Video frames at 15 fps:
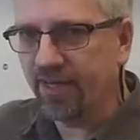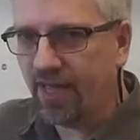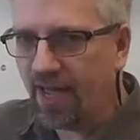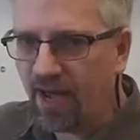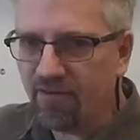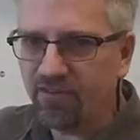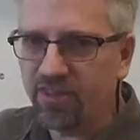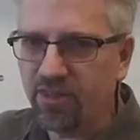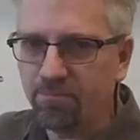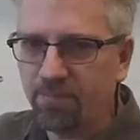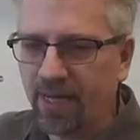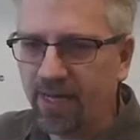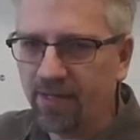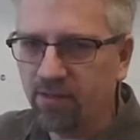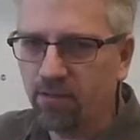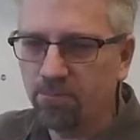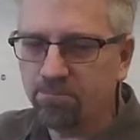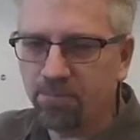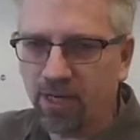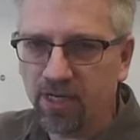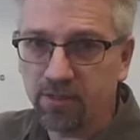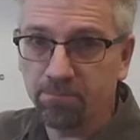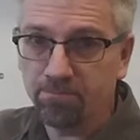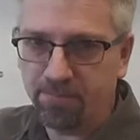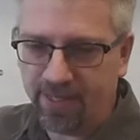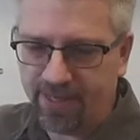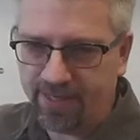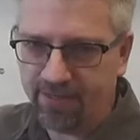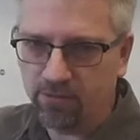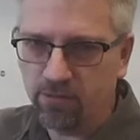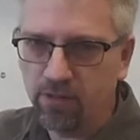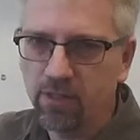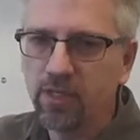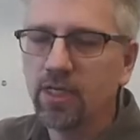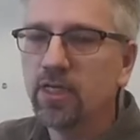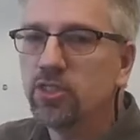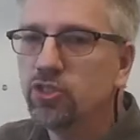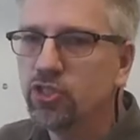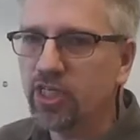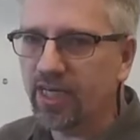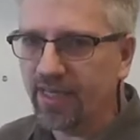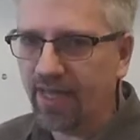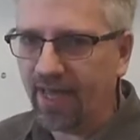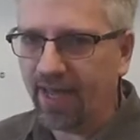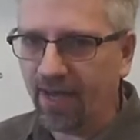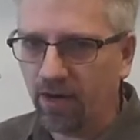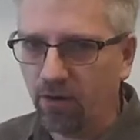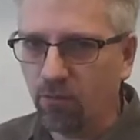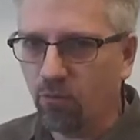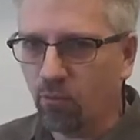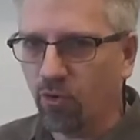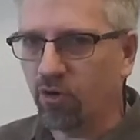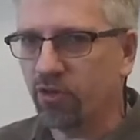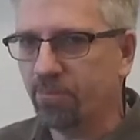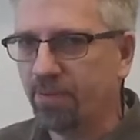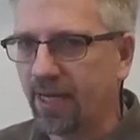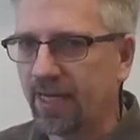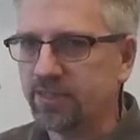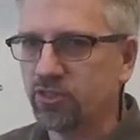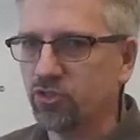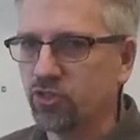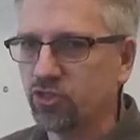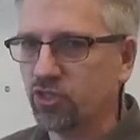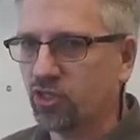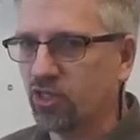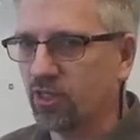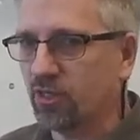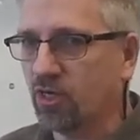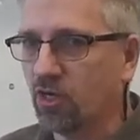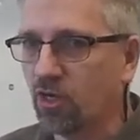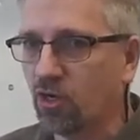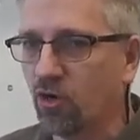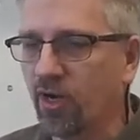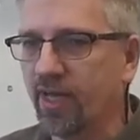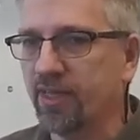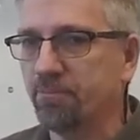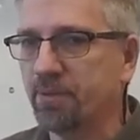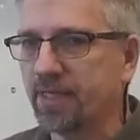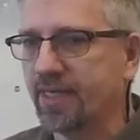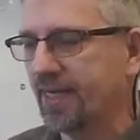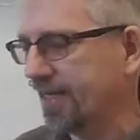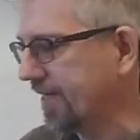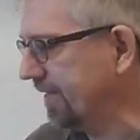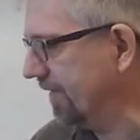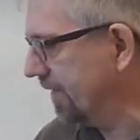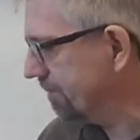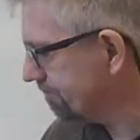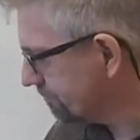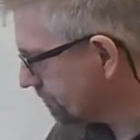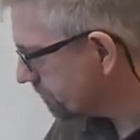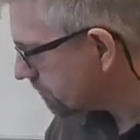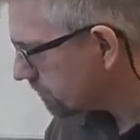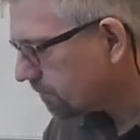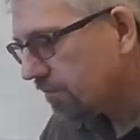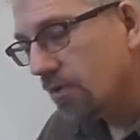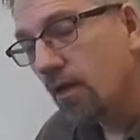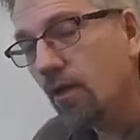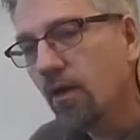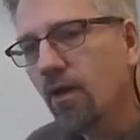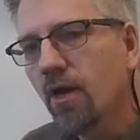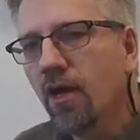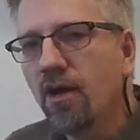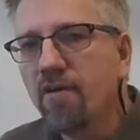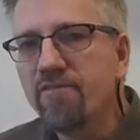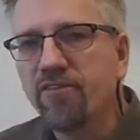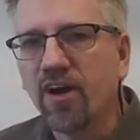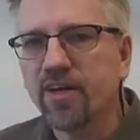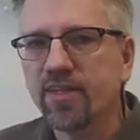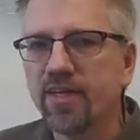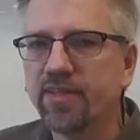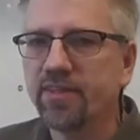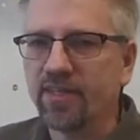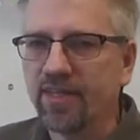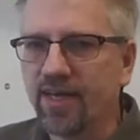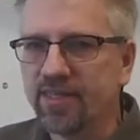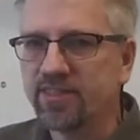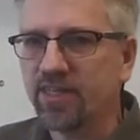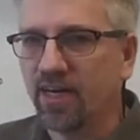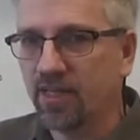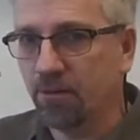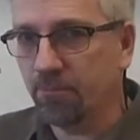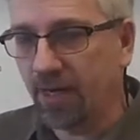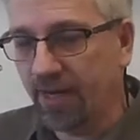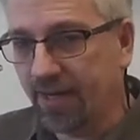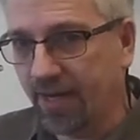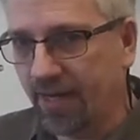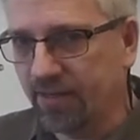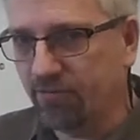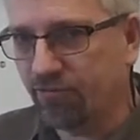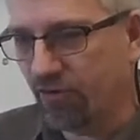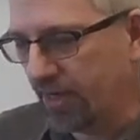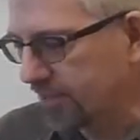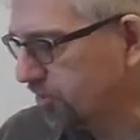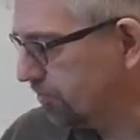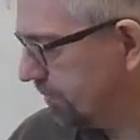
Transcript: having the bottom panel jet out where the passengers are going to go ahead and be kicking it. Finally, the last item I added for extra